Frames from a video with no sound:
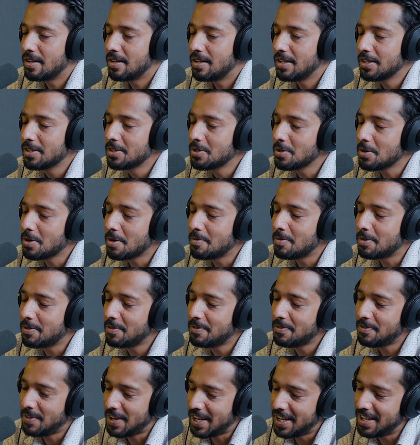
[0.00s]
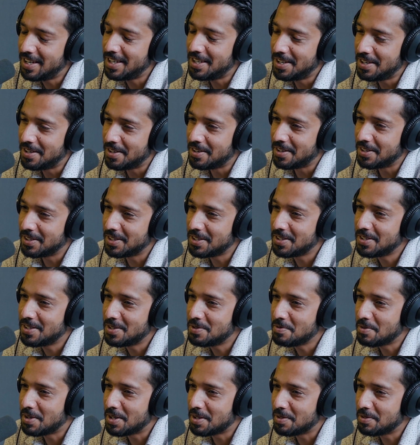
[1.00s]
Let's talk about failure. This
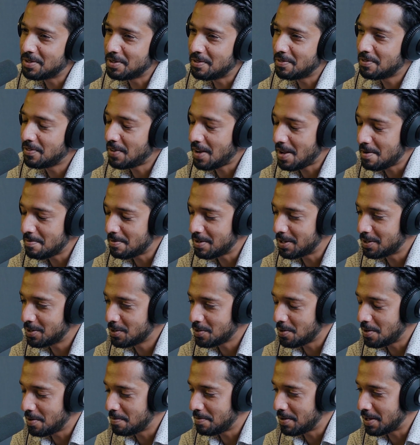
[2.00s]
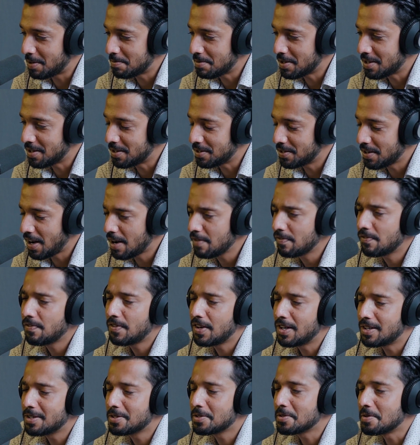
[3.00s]
is one of the favorite topics because I've
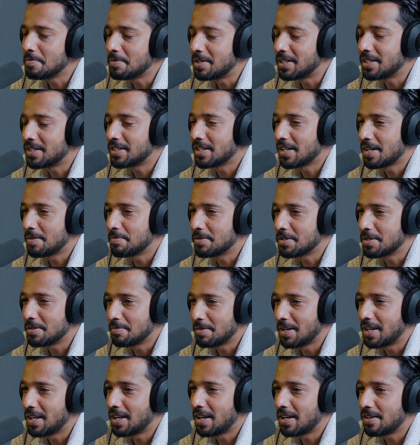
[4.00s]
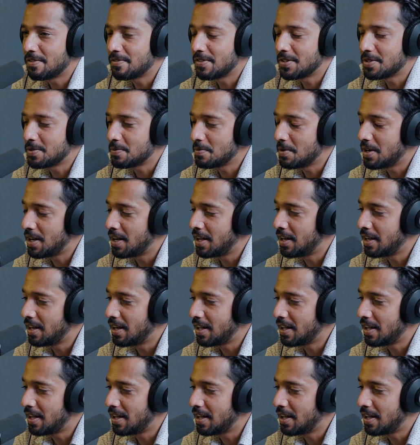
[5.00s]
failed so many times in my life as well.